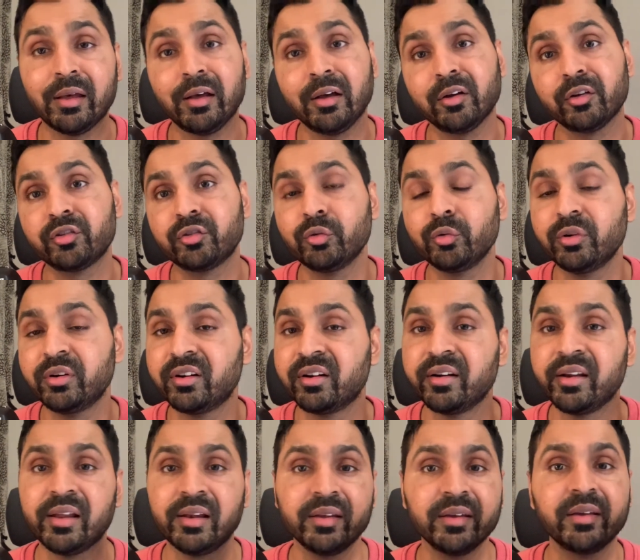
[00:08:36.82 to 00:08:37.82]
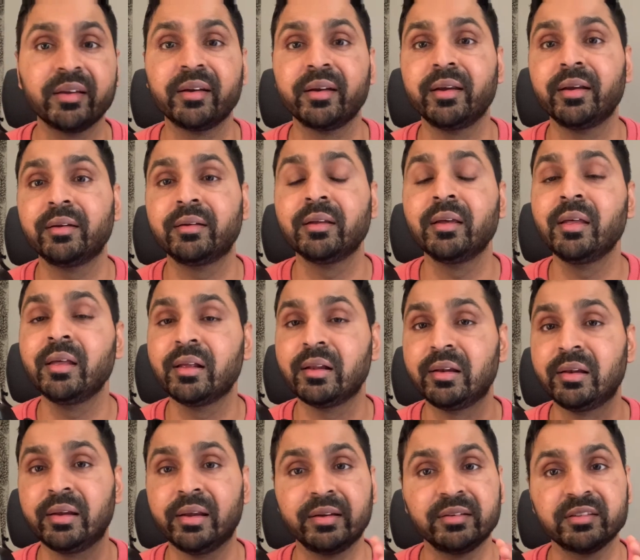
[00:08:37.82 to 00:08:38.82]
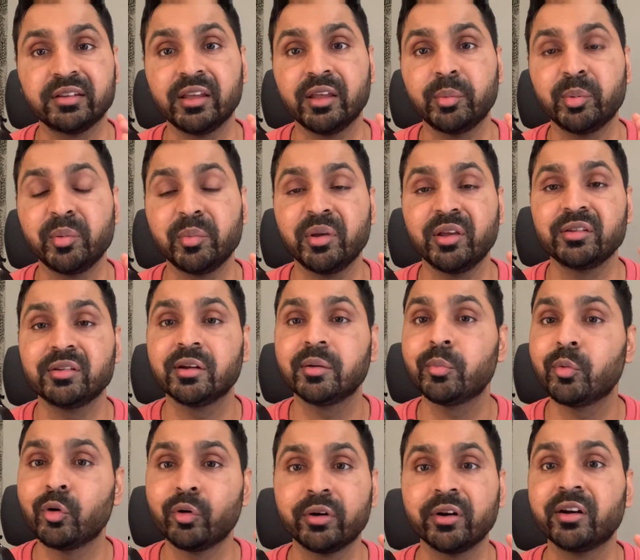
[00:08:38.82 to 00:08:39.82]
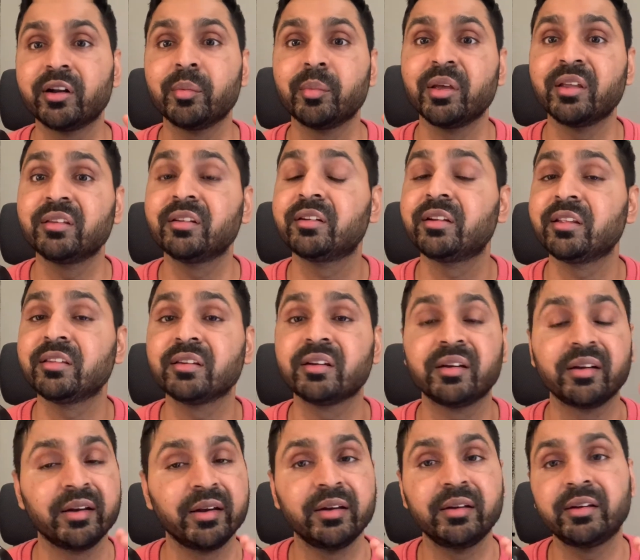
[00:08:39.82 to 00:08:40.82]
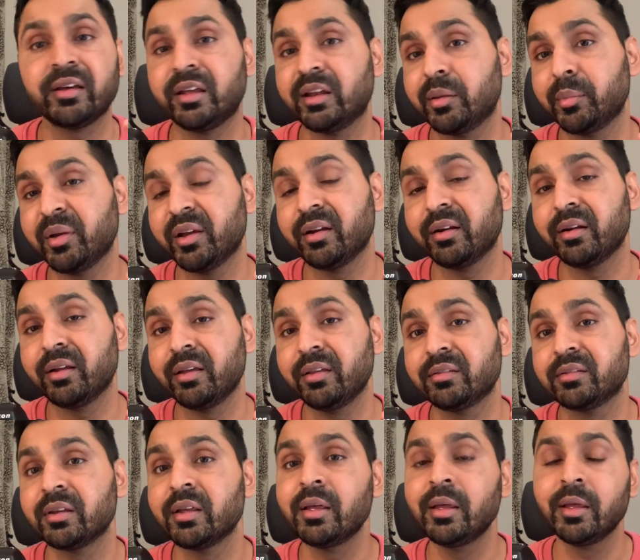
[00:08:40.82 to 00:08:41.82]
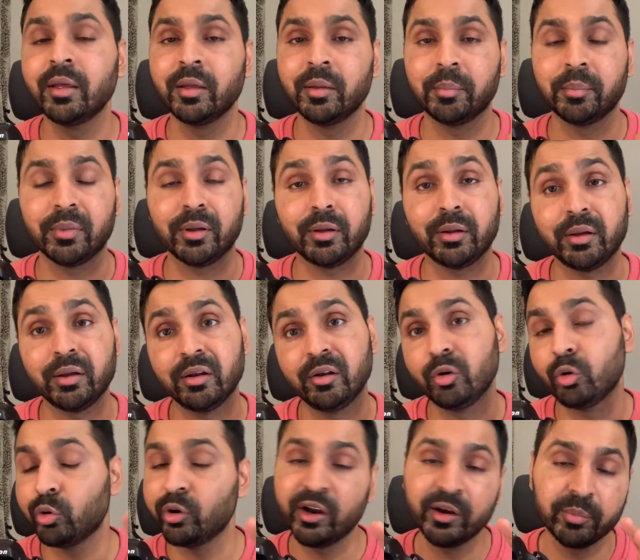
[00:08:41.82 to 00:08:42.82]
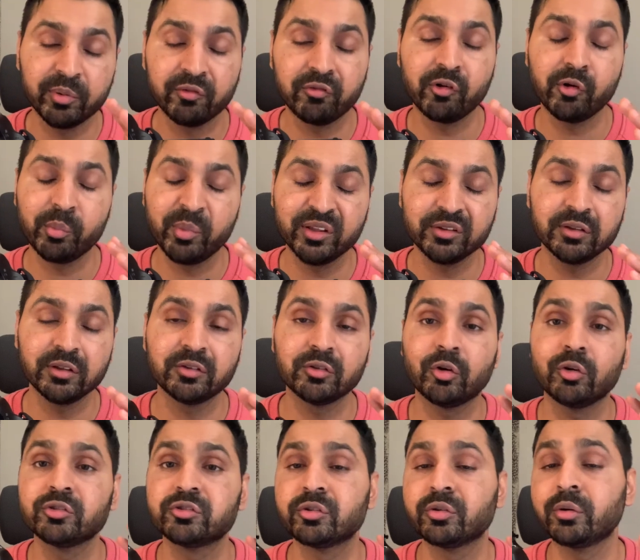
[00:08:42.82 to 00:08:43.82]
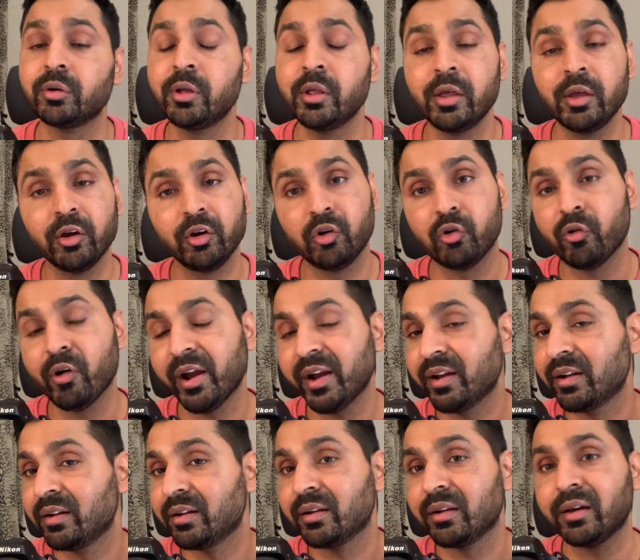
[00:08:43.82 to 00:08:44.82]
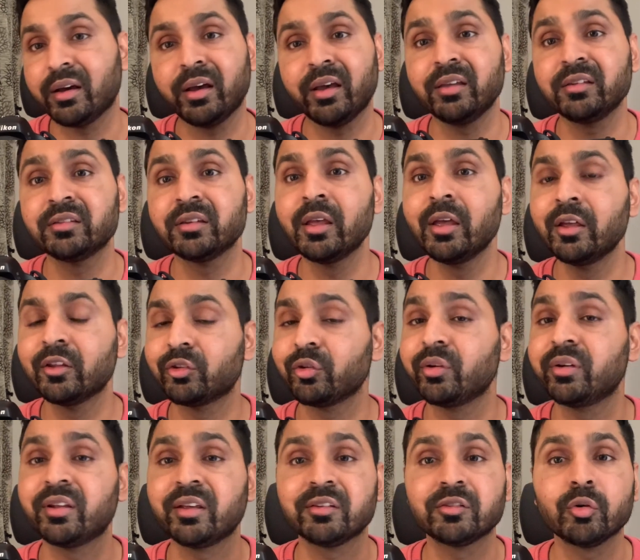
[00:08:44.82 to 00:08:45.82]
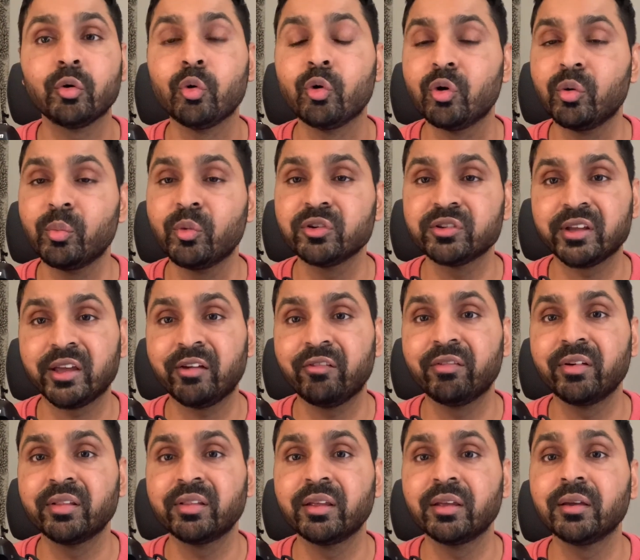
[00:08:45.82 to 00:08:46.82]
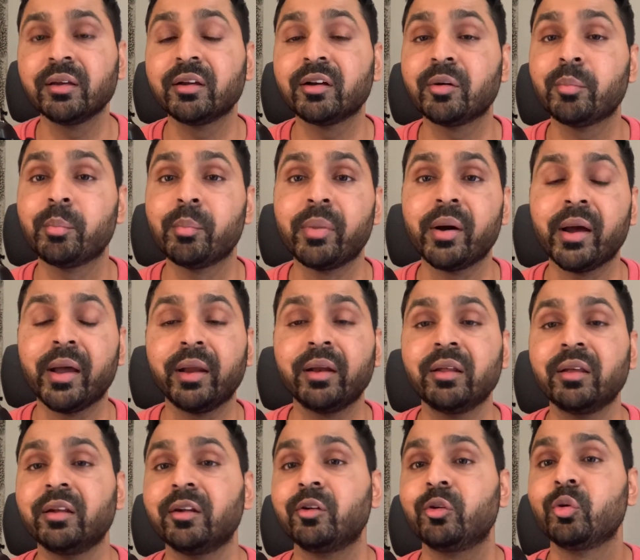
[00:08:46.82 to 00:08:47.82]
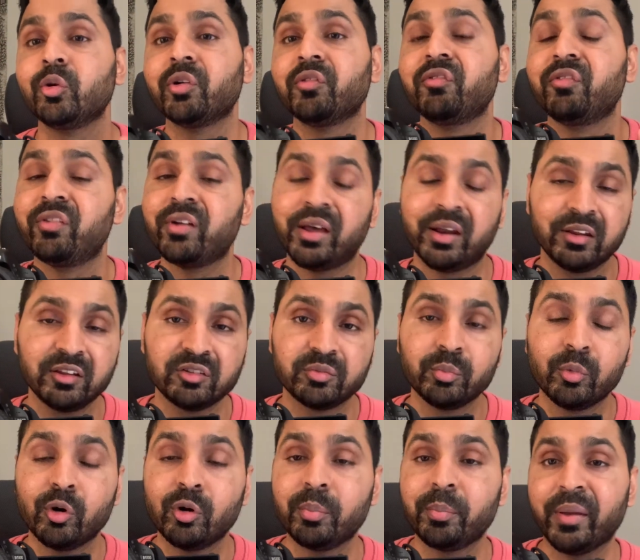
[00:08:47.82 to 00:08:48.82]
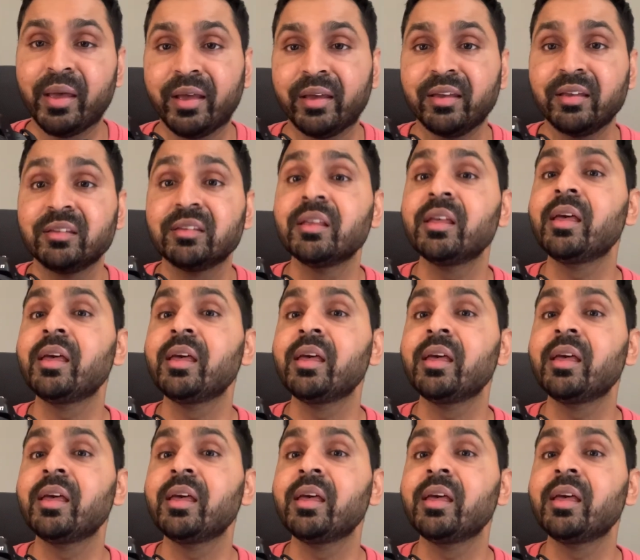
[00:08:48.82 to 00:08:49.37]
shoot really great landscape image and portrait image. It has a great dynamic range. Low light performance is also quite nice. So it has almost everything combined into a very small package,